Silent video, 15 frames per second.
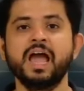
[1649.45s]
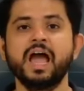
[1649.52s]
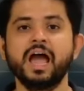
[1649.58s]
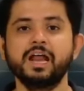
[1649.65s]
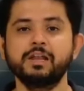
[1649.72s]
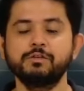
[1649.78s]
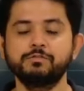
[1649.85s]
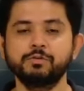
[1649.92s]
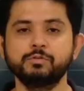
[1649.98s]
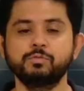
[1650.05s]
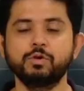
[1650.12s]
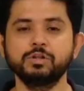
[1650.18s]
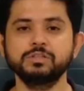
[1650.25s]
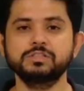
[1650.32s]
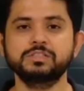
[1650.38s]
and if you
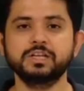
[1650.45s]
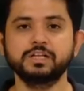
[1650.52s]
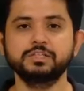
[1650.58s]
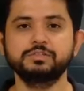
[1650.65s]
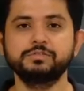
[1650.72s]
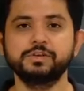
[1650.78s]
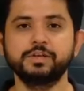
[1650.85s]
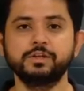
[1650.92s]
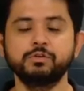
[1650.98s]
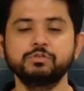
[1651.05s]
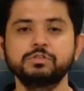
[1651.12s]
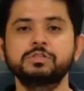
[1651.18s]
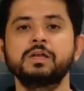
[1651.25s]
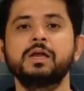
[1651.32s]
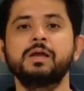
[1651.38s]
want such videos,